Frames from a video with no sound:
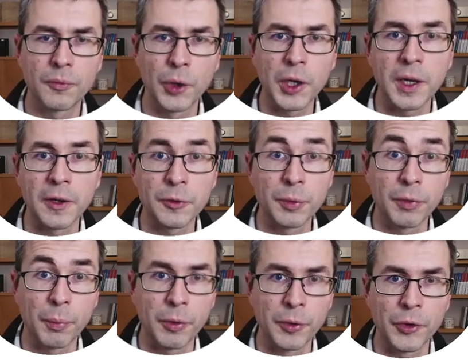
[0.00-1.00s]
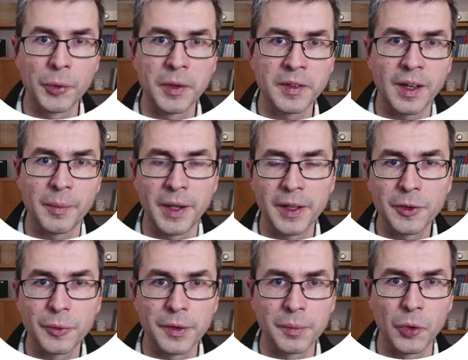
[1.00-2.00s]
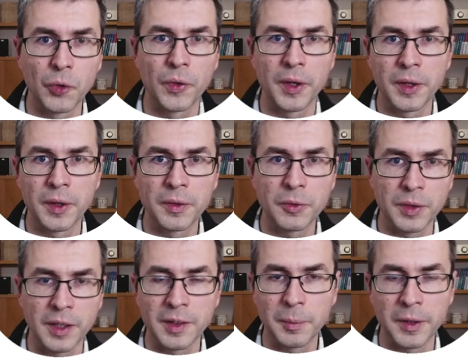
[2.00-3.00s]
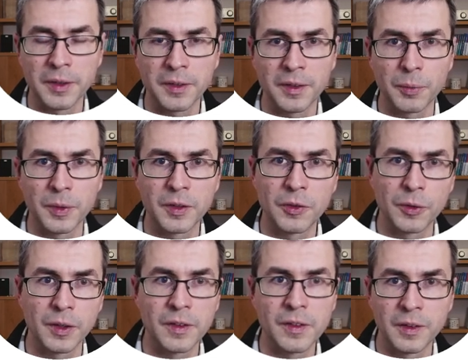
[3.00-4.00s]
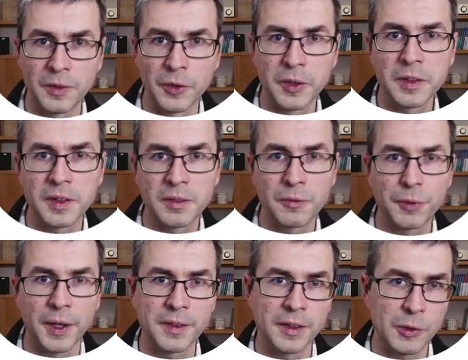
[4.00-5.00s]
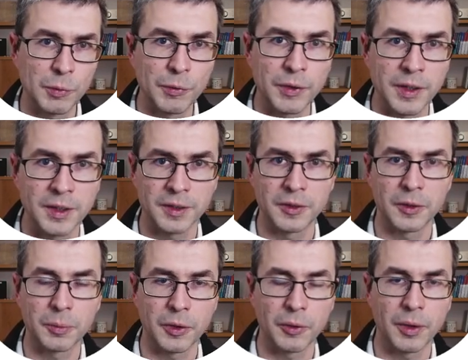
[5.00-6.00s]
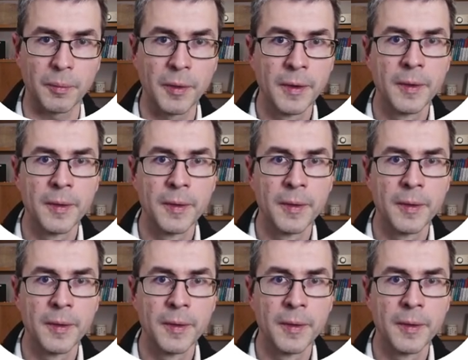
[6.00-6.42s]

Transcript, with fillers: work out with a polynomial time algorithm over a database and which you can still not find out with a Datalog program.